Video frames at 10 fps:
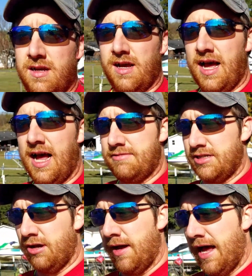I have to
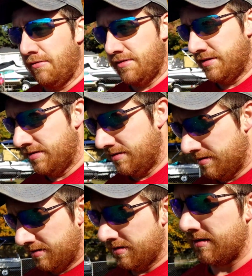go out
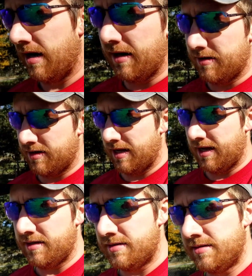later today.